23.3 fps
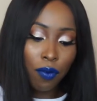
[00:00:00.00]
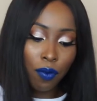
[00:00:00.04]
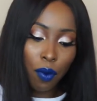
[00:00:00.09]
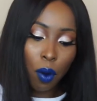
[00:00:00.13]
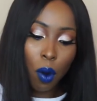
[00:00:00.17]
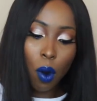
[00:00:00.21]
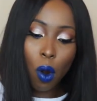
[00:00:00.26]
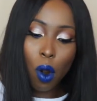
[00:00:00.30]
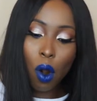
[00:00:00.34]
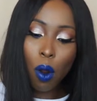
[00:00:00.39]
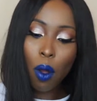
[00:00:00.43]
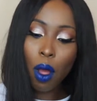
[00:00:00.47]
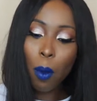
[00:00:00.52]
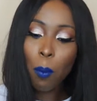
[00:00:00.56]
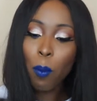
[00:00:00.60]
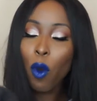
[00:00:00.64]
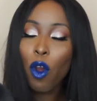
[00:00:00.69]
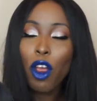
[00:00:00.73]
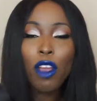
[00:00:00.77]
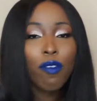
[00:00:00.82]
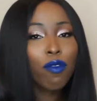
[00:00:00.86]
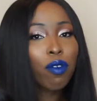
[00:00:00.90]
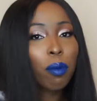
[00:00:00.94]
for
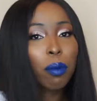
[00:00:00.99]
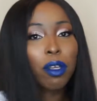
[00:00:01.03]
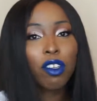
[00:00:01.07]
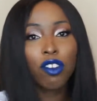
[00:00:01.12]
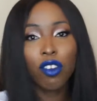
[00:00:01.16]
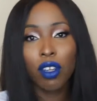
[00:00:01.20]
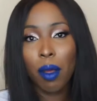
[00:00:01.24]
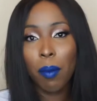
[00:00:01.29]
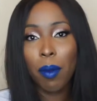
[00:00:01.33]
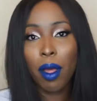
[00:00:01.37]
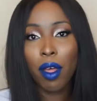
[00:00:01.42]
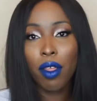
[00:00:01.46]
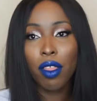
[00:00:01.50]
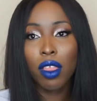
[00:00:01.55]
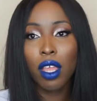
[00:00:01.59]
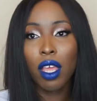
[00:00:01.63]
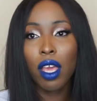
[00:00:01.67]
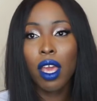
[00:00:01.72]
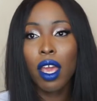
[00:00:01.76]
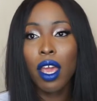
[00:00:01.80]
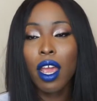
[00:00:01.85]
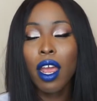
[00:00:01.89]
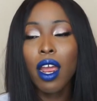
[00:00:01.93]
more information about the
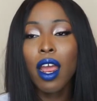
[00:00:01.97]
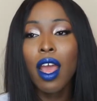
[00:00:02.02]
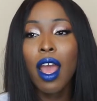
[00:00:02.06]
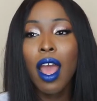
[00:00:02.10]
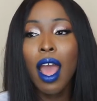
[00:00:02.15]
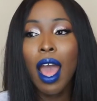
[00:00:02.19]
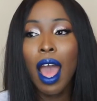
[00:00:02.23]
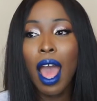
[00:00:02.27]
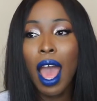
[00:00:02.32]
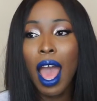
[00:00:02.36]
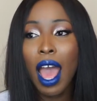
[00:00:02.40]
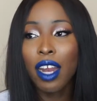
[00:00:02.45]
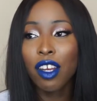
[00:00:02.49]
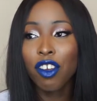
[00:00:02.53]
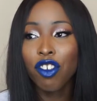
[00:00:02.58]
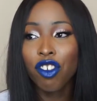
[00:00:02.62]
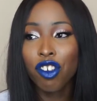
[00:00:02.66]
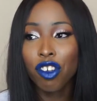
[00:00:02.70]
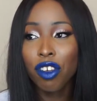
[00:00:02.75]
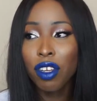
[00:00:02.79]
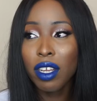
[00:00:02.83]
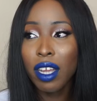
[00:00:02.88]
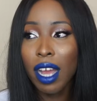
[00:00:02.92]
hair
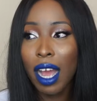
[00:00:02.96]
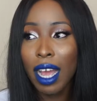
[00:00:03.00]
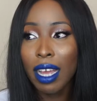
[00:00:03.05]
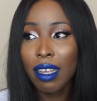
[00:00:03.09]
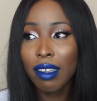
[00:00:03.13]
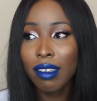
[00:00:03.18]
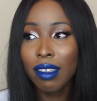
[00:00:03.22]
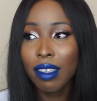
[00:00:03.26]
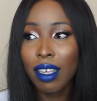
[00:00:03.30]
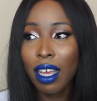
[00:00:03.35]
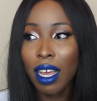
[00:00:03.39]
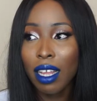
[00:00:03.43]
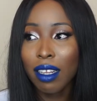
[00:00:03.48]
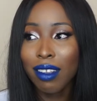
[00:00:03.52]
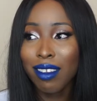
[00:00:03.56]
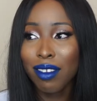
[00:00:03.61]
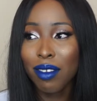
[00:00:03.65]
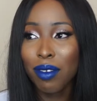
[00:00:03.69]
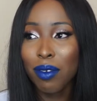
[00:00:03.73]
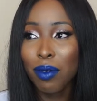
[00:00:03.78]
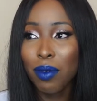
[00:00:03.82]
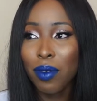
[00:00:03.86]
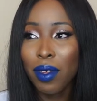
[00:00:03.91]
and you guys get
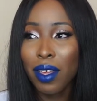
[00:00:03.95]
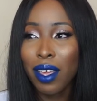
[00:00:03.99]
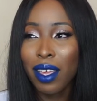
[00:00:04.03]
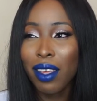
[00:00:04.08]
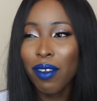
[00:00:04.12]
to